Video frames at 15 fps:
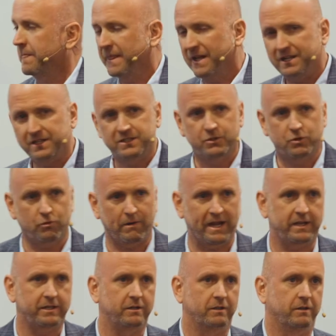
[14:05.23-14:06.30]
And it's
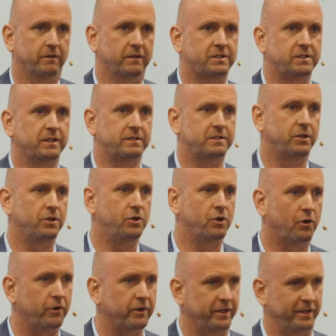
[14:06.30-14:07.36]
granular. It's
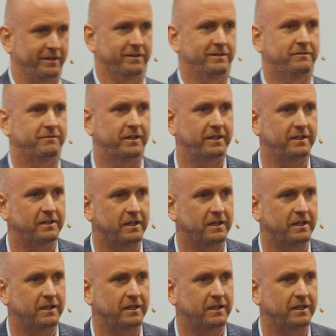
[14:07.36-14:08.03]
annoying, right?